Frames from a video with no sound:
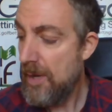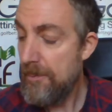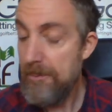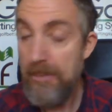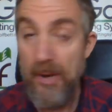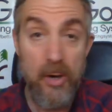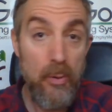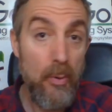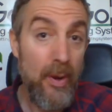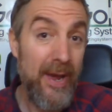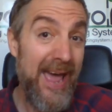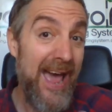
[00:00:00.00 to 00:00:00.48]

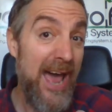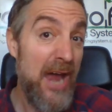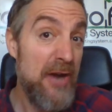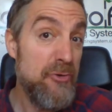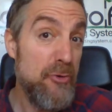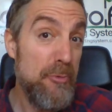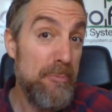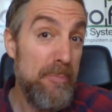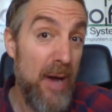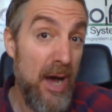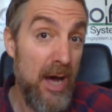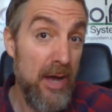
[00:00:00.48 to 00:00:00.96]
By the way,
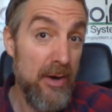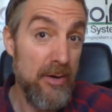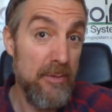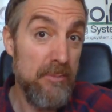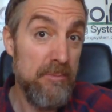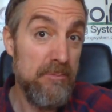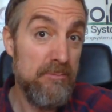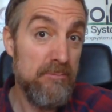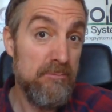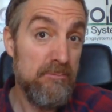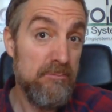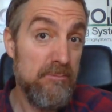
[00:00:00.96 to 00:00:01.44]
Andrew Putnam.
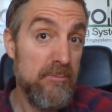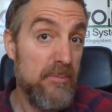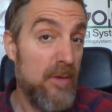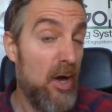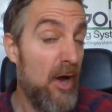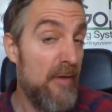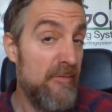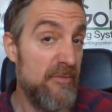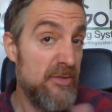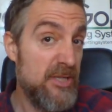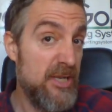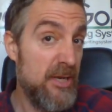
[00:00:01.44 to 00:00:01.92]
I
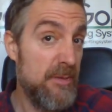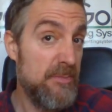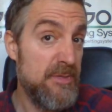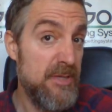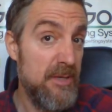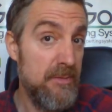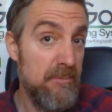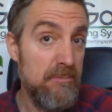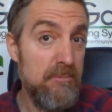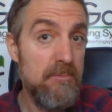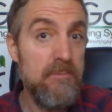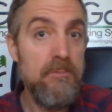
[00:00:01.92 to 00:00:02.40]
haven't tipped
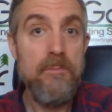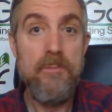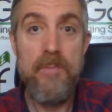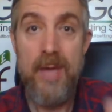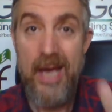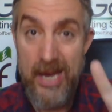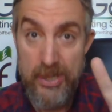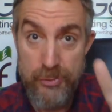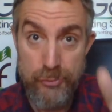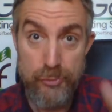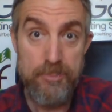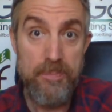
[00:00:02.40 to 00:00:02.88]
him.
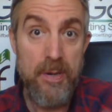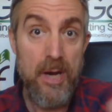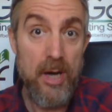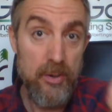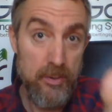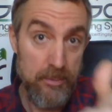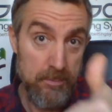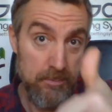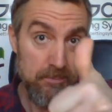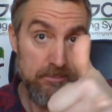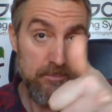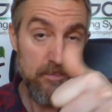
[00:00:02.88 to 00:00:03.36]
Andrew
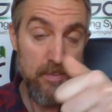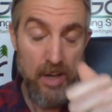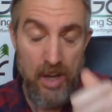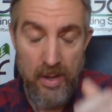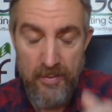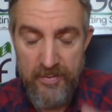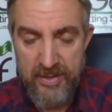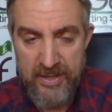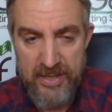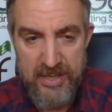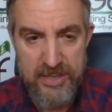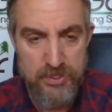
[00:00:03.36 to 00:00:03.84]
Putnam. I
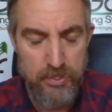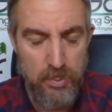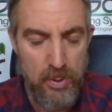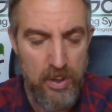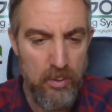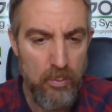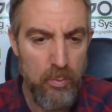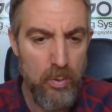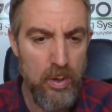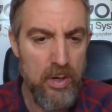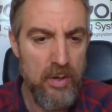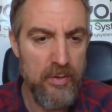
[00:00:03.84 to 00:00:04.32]
think he's
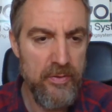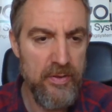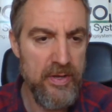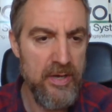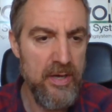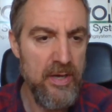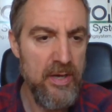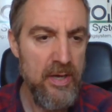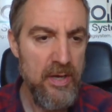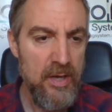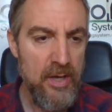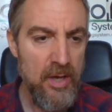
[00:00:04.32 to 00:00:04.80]
well worthy
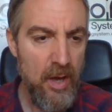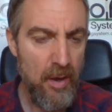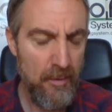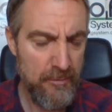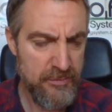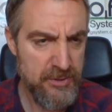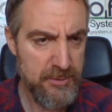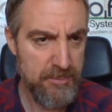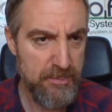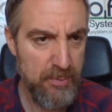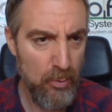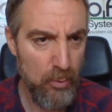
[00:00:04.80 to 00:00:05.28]
of
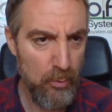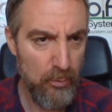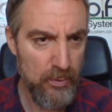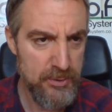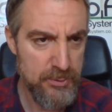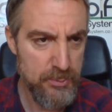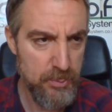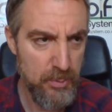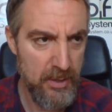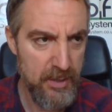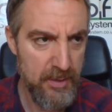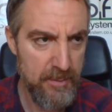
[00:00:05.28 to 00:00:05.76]
support
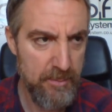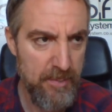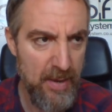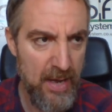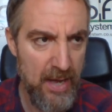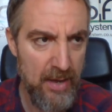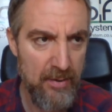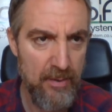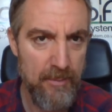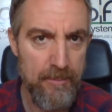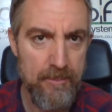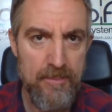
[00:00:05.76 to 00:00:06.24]
this week,
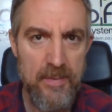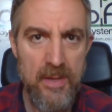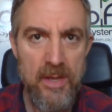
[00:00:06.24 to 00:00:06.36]
Putnam.